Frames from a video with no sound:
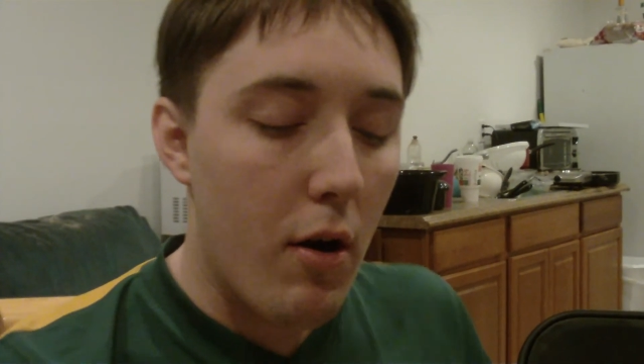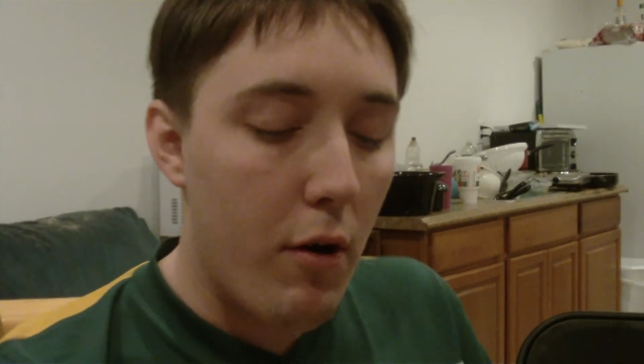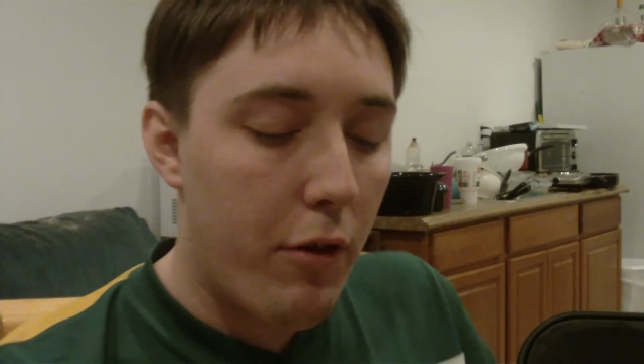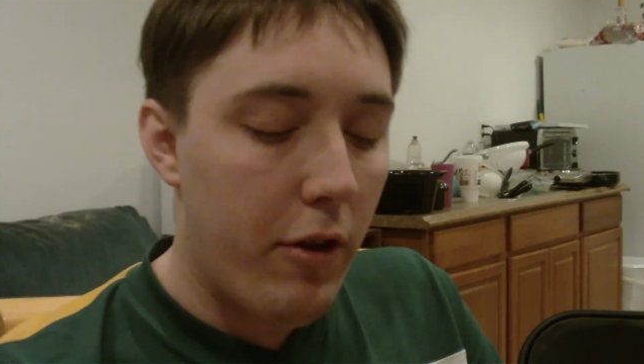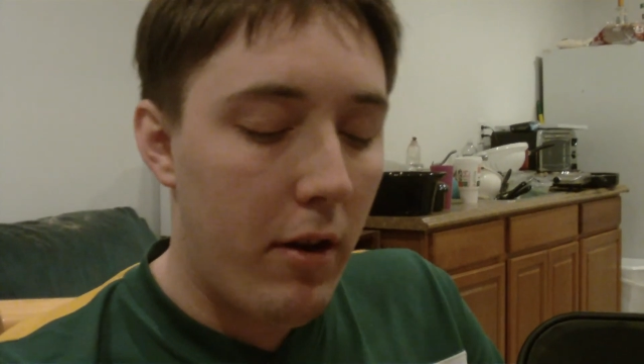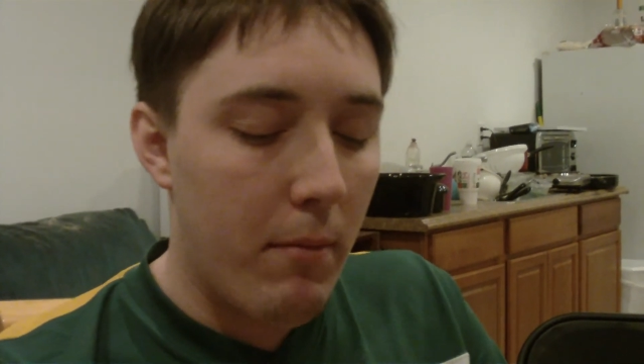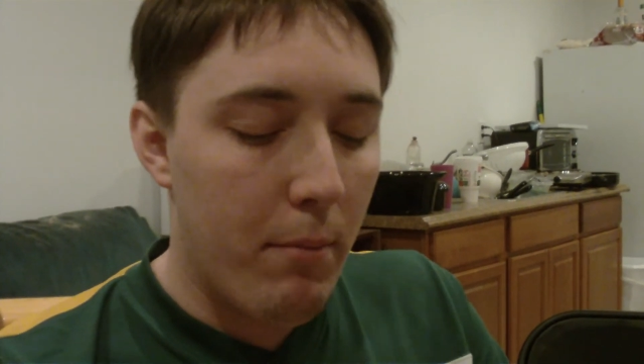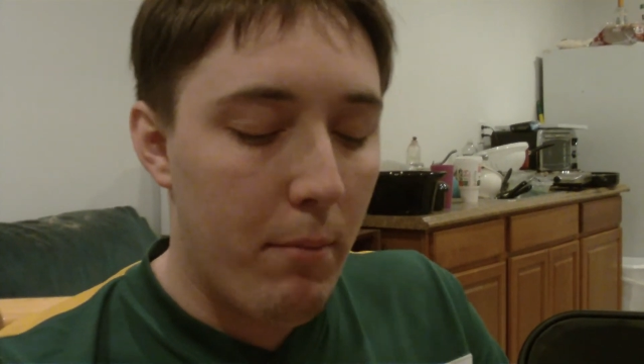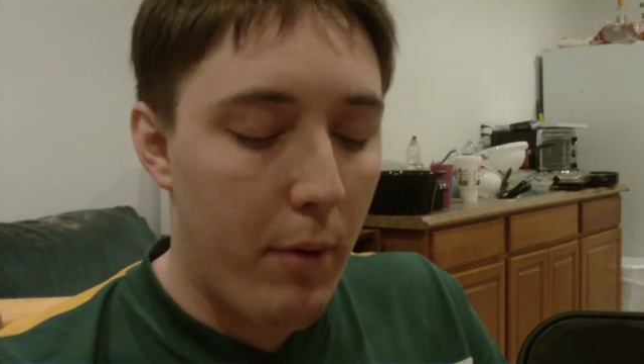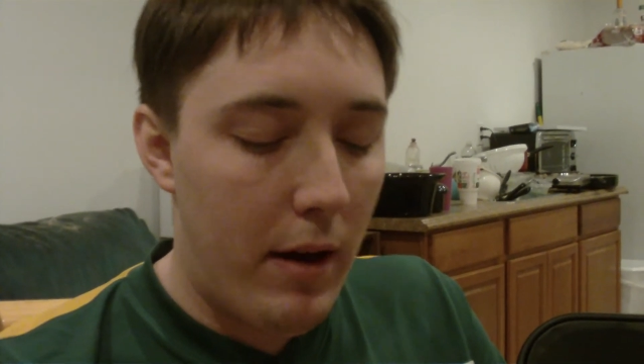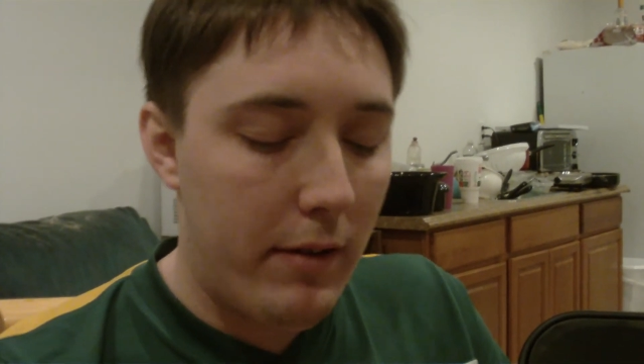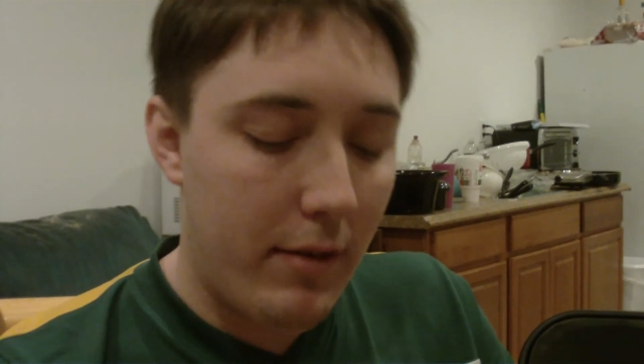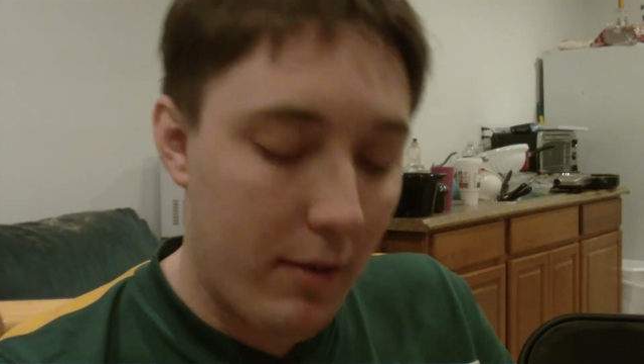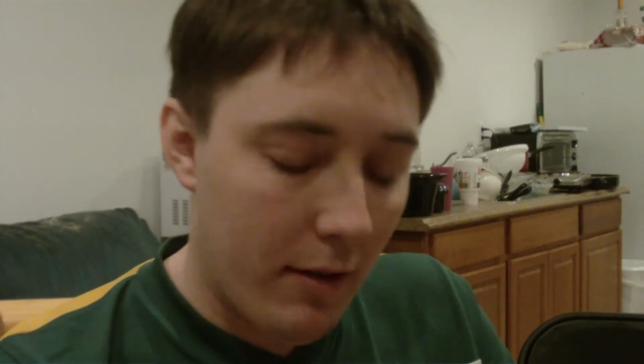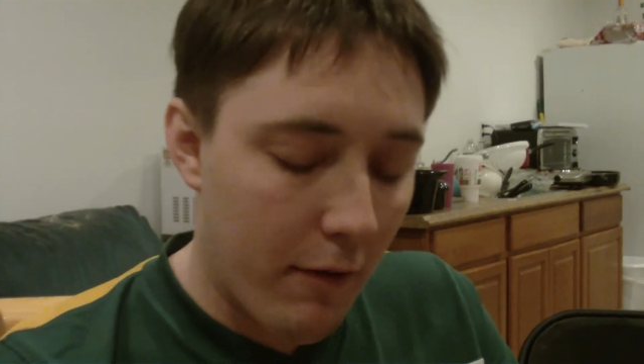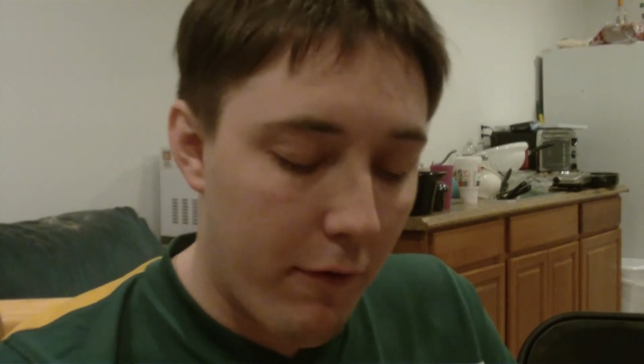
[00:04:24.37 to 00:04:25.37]
Earth and
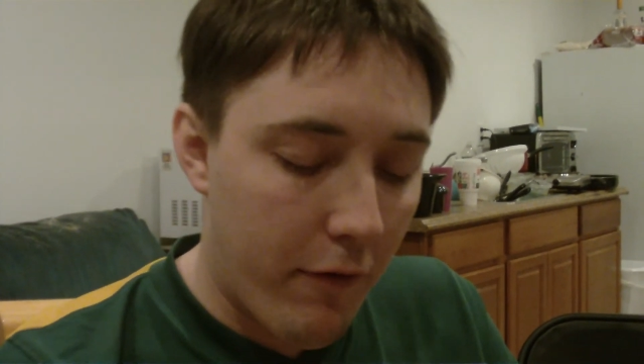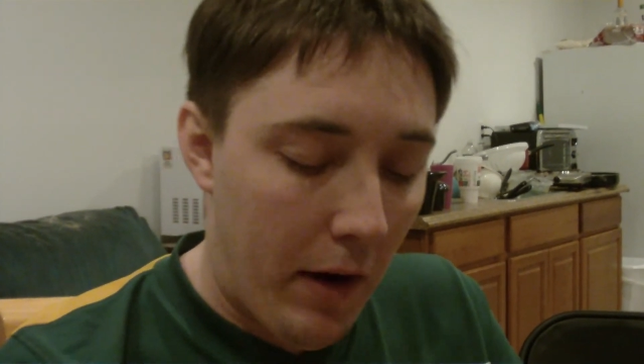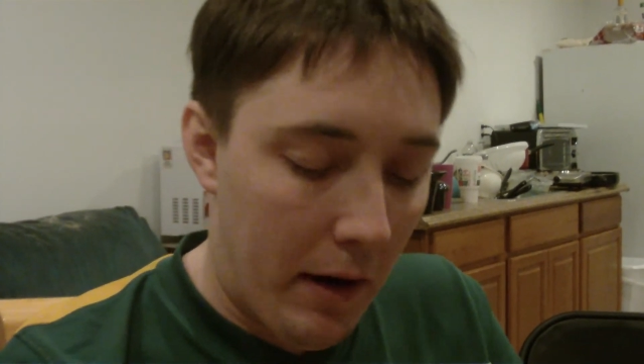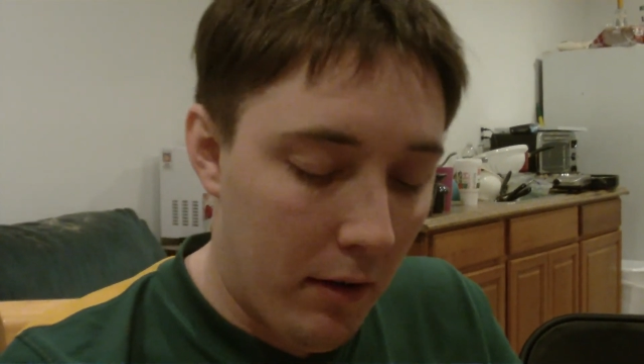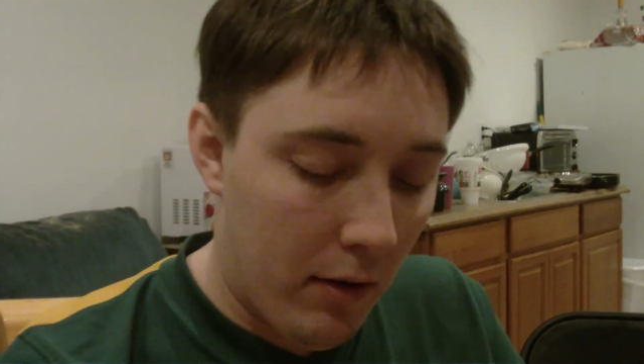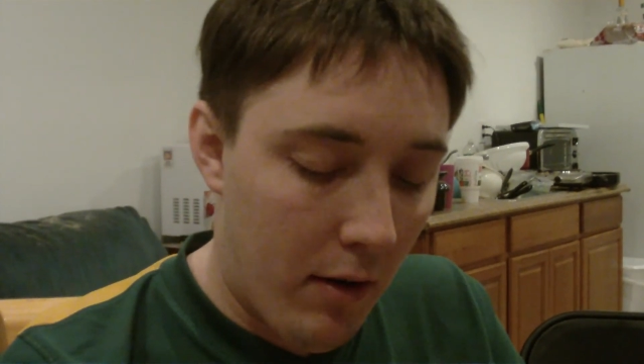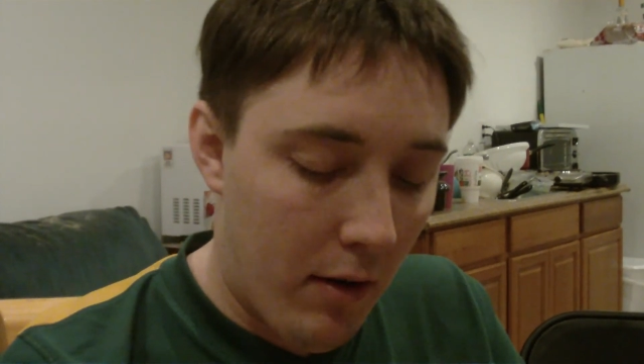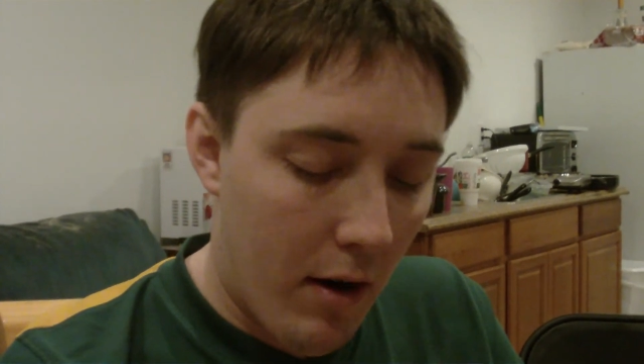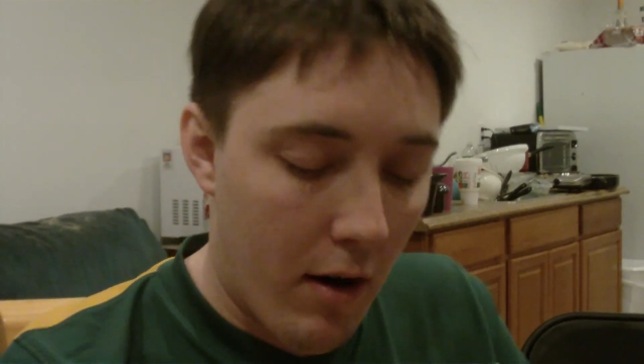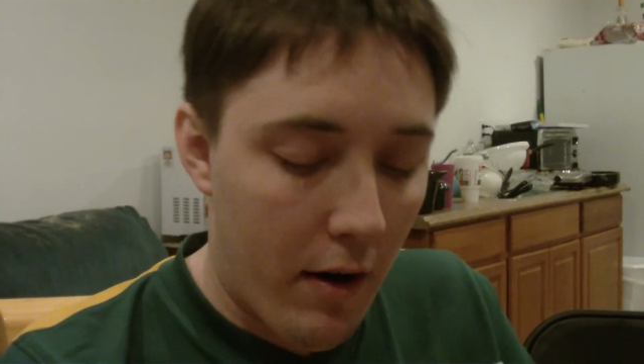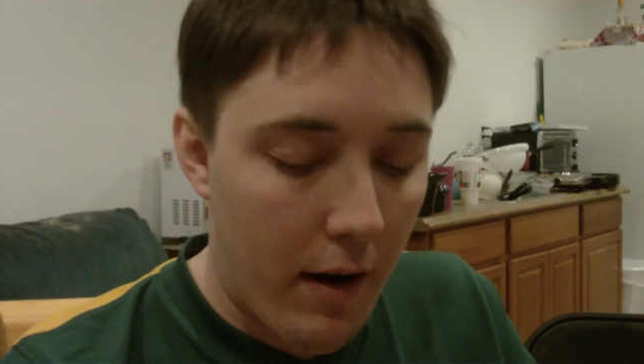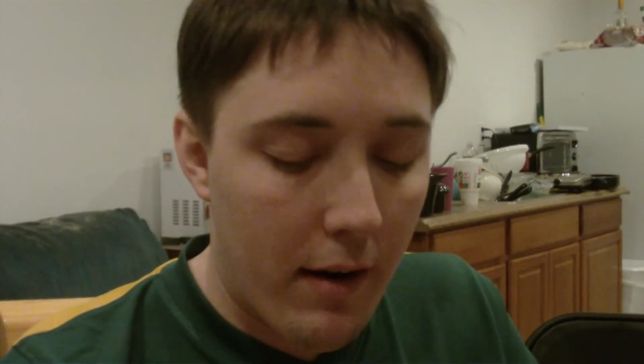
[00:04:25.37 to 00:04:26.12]
Embrace is the final card,